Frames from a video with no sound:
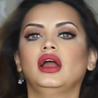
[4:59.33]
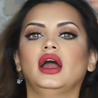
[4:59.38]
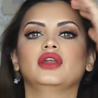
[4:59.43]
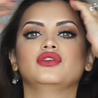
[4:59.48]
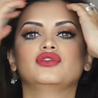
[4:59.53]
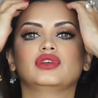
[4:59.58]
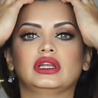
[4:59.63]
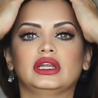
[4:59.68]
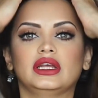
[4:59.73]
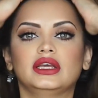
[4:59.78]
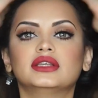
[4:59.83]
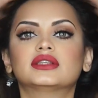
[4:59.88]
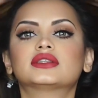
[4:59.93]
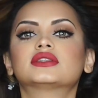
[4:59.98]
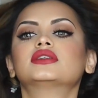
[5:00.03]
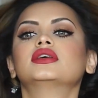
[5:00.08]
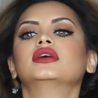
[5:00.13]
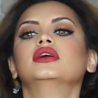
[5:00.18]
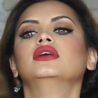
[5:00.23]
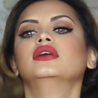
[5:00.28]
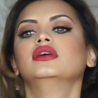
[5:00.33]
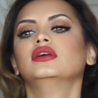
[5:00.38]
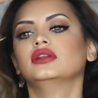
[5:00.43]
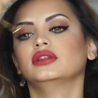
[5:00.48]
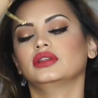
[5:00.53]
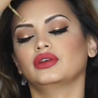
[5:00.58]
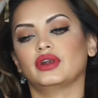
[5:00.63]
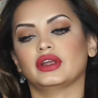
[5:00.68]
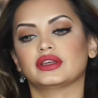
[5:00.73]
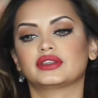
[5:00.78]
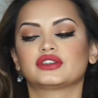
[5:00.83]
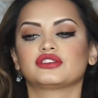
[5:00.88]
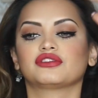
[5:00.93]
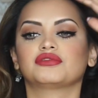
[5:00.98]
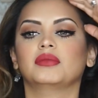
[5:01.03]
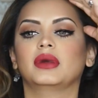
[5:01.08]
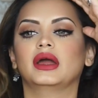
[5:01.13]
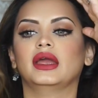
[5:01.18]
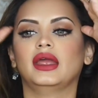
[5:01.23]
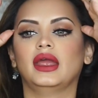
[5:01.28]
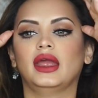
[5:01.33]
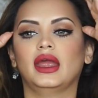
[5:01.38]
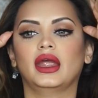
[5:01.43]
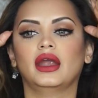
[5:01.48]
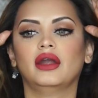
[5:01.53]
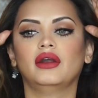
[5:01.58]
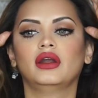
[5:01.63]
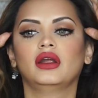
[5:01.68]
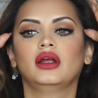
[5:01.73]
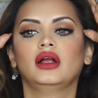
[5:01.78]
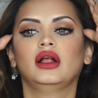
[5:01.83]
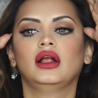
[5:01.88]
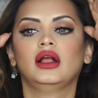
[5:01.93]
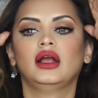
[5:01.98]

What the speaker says: and release the rest of my hair.